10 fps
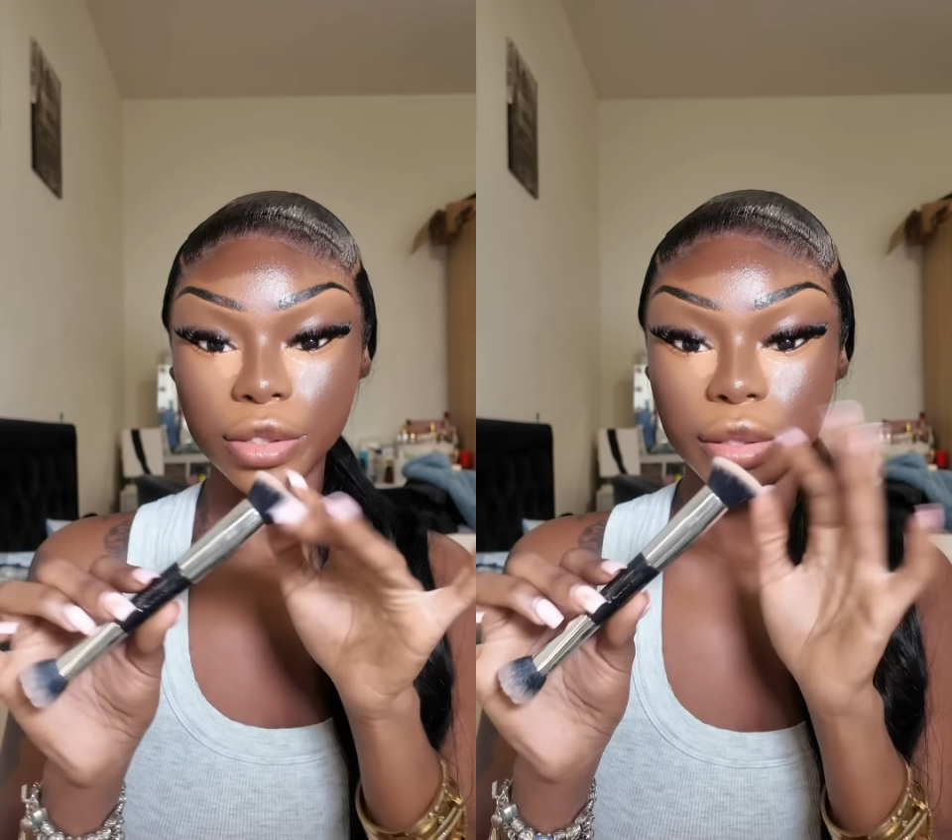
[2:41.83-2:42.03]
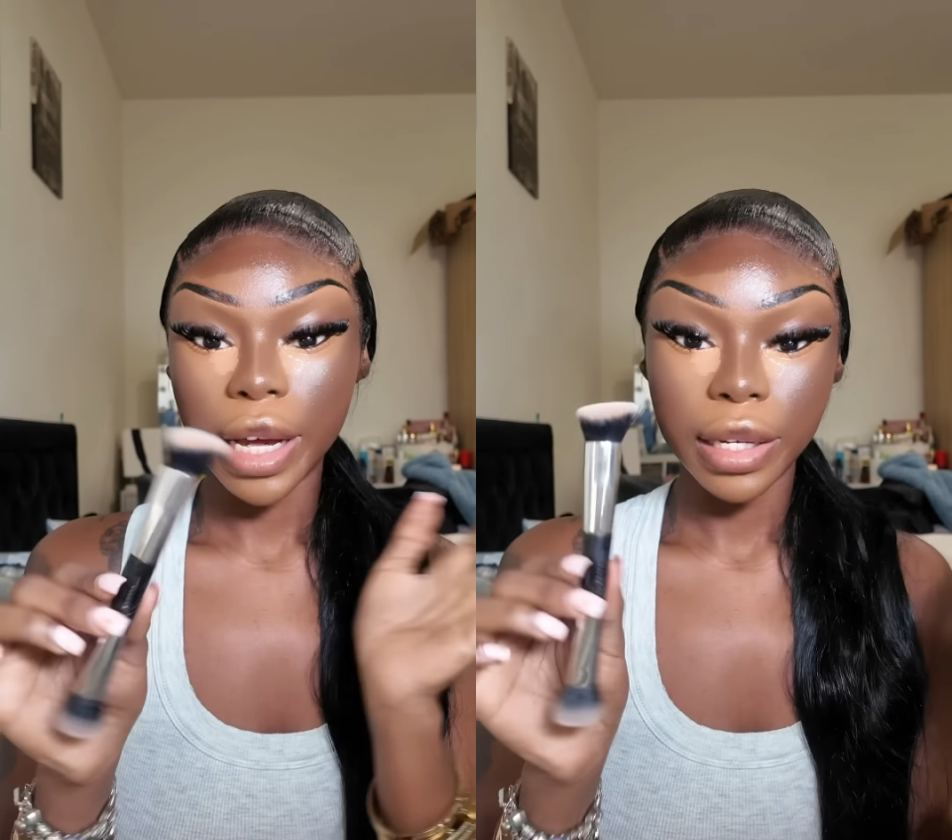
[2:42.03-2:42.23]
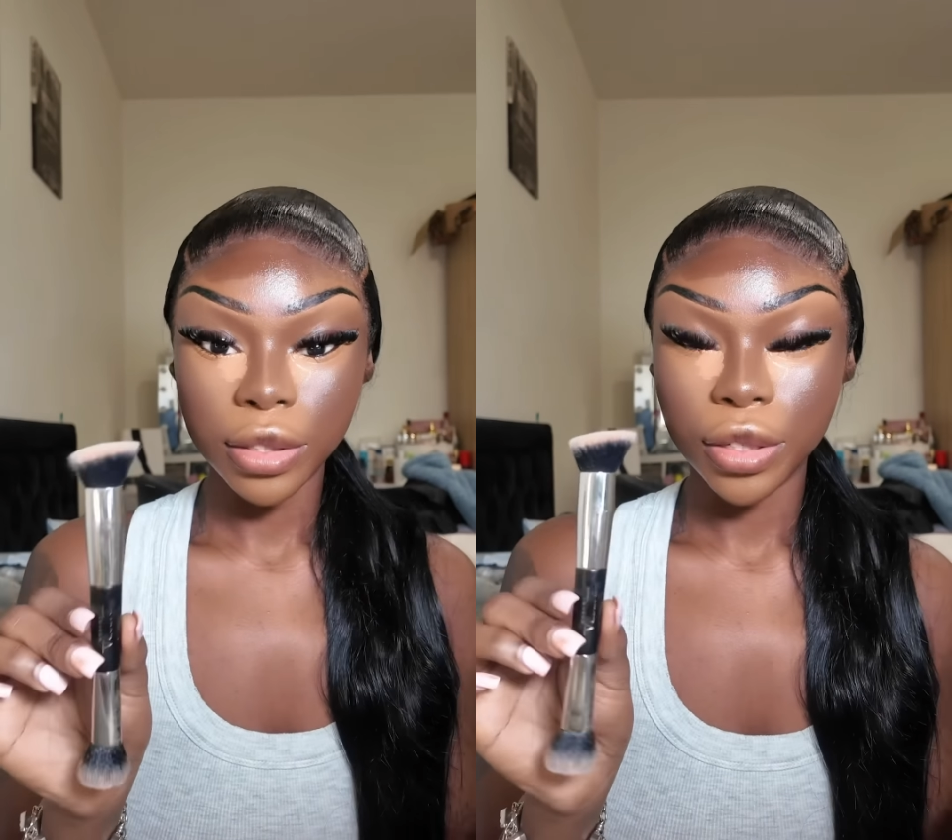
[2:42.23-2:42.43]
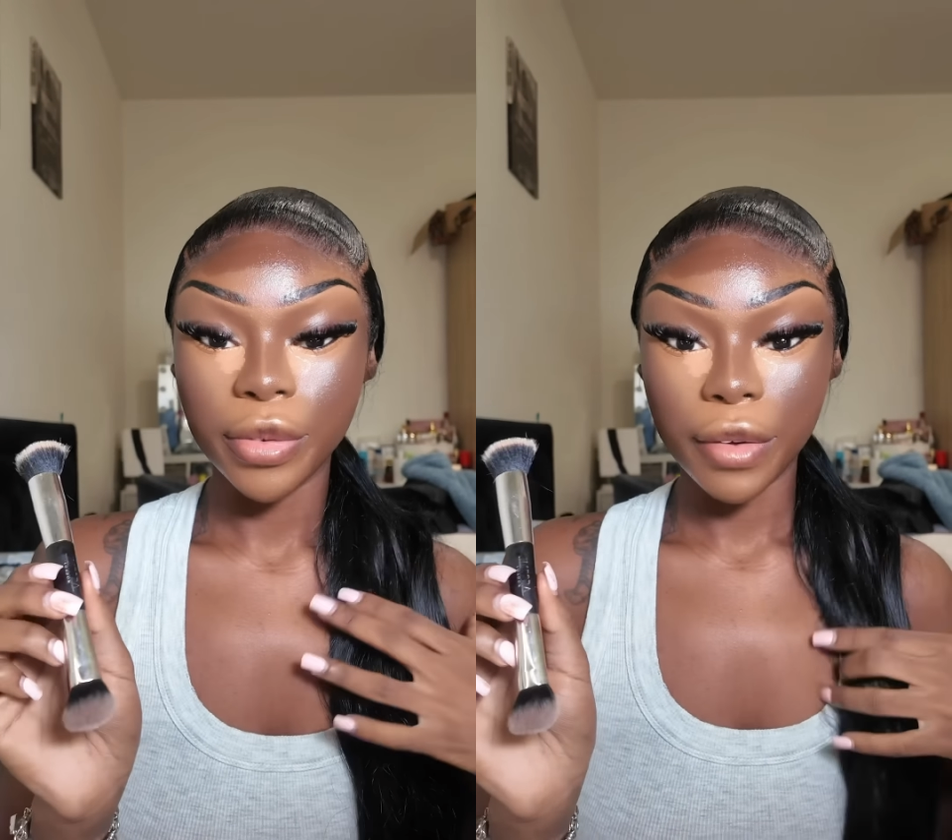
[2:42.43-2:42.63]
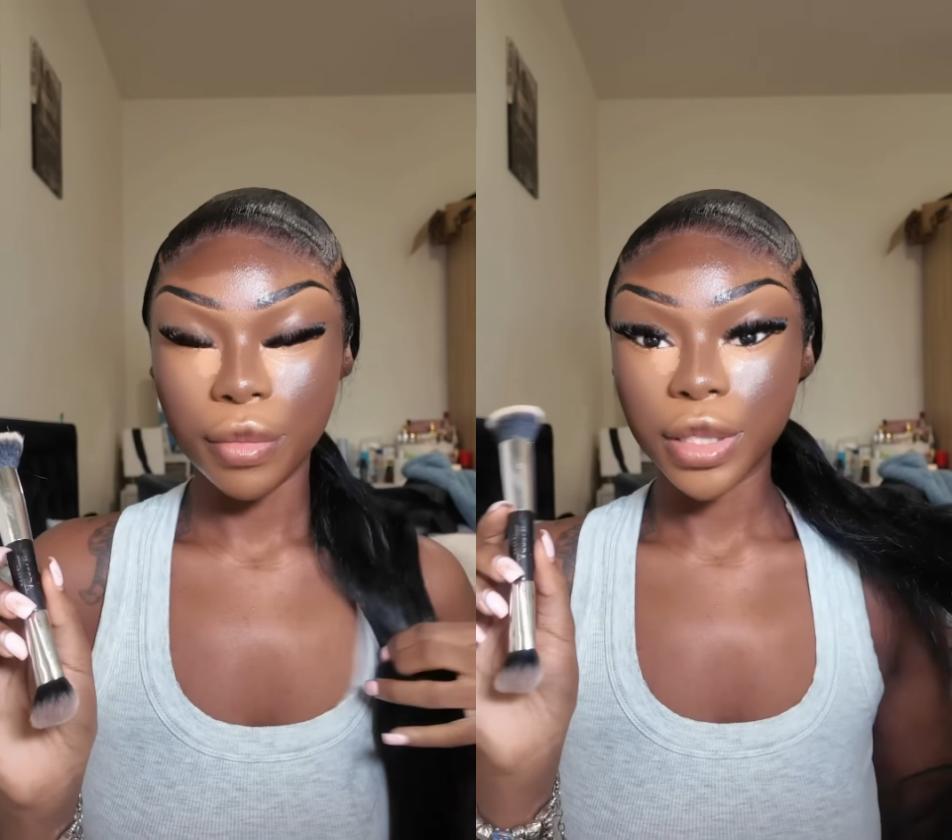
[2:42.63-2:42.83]
So that is going to be
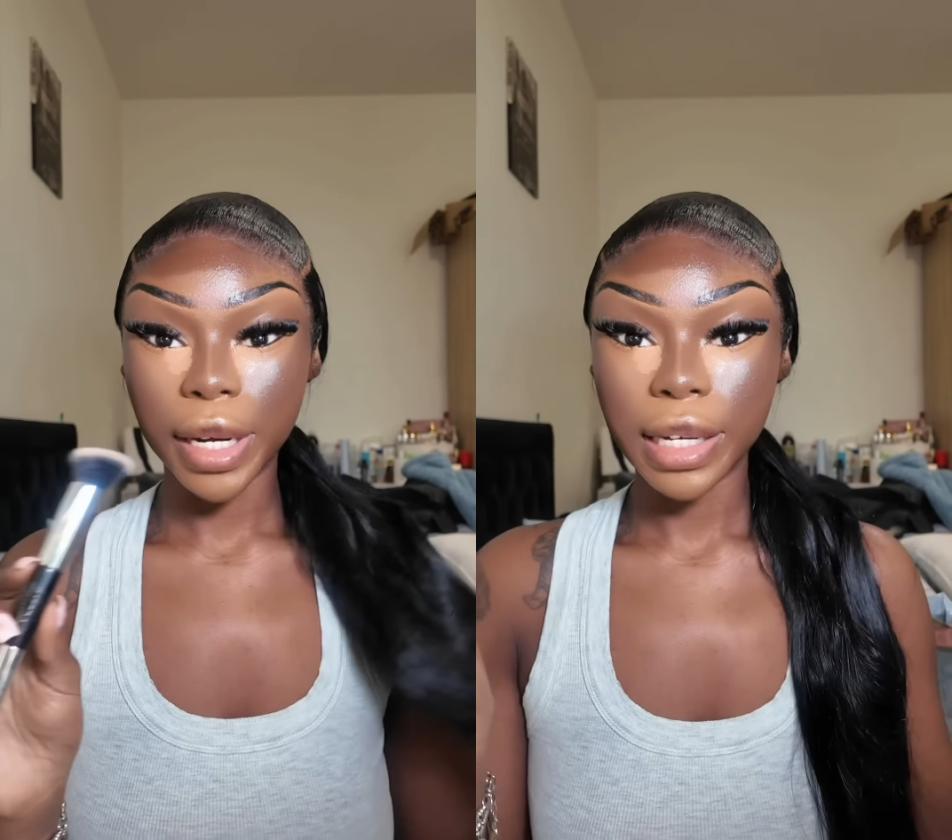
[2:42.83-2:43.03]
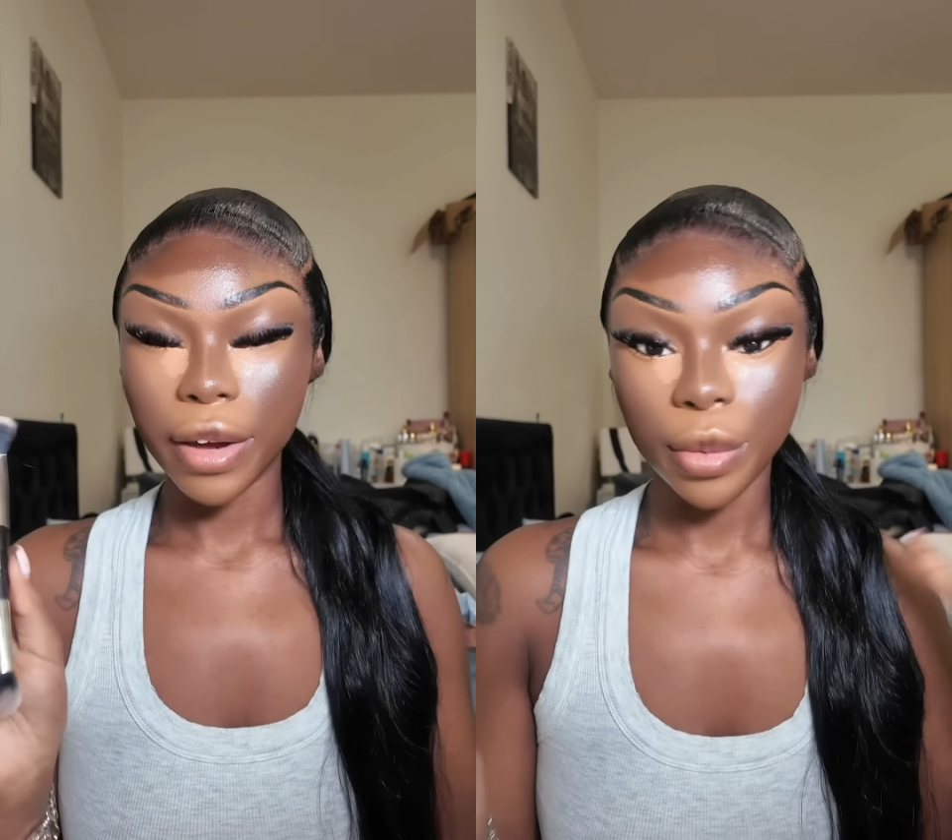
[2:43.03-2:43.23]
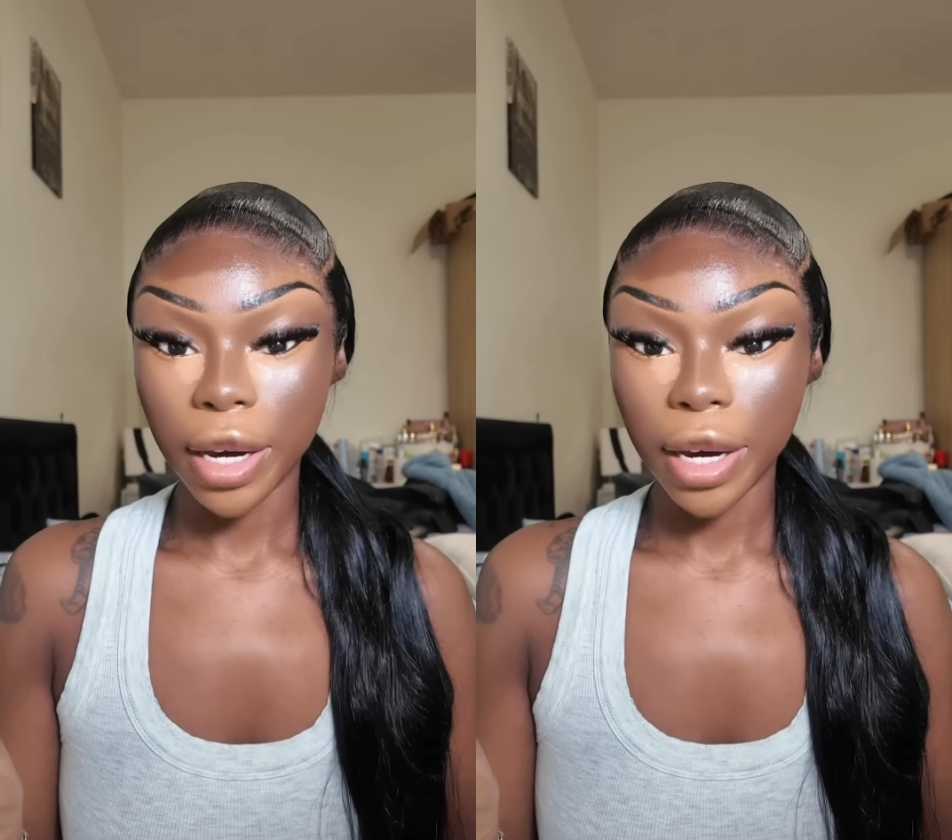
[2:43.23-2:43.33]
fine for me to blend out everywhere